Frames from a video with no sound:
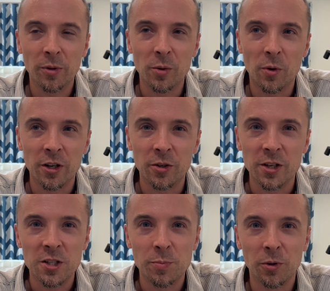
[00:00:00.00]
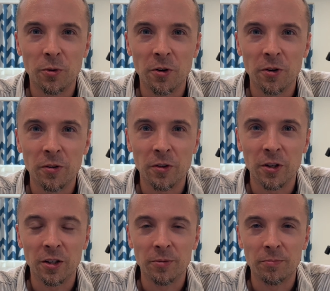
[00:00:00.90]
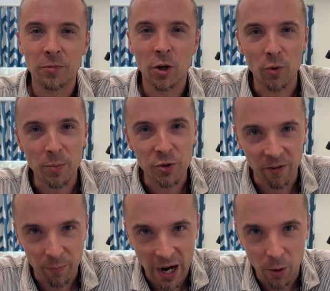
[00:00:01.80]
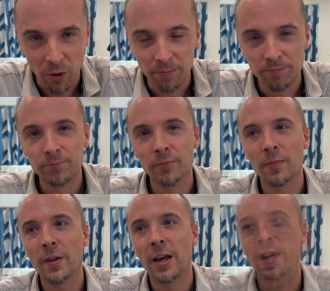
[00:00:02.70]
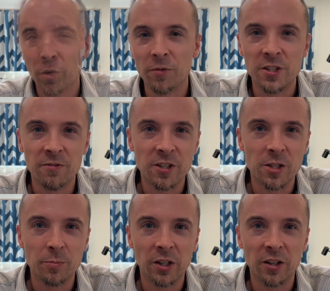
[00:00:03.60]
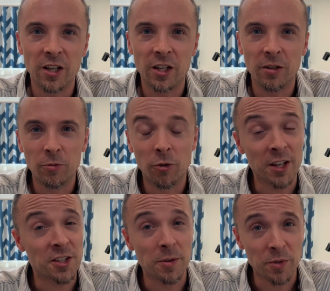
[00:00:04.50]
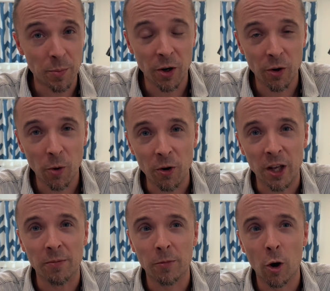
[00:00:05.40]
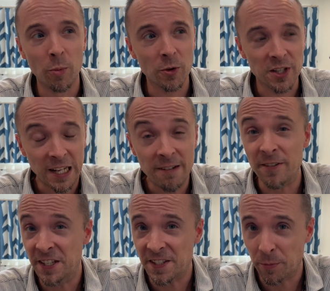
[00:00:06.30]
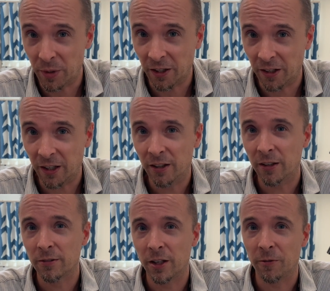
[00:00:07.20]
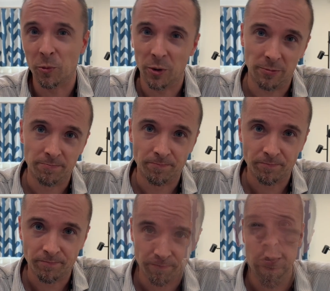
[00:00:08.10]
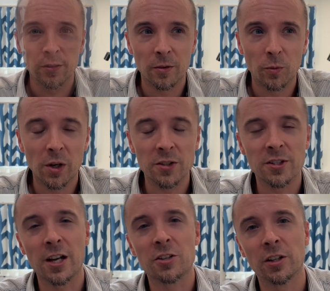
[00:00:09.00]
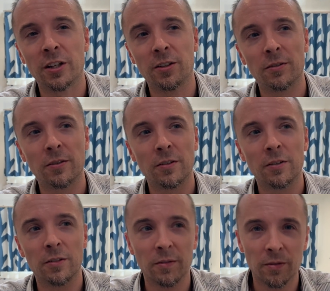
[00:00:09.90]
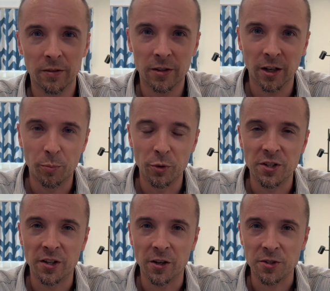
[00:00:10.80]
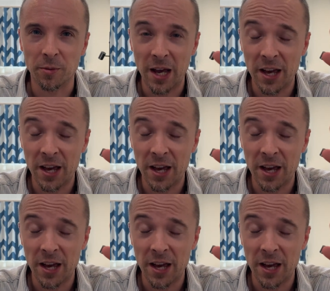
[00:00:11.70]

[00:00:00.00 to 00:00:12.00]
probably wanted to explore the corruption of power. Griffin's invisibility grants him superiority, almost invincibility, if you will. Wells actually kind of puts in there